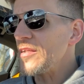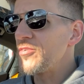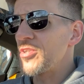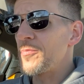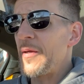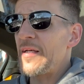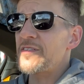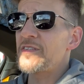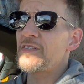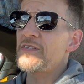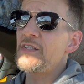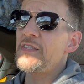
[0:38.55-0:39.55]
Just past
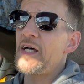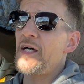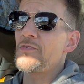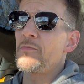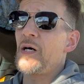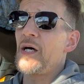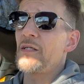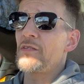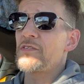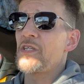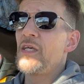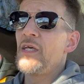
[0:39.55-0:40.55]
16,000 miles.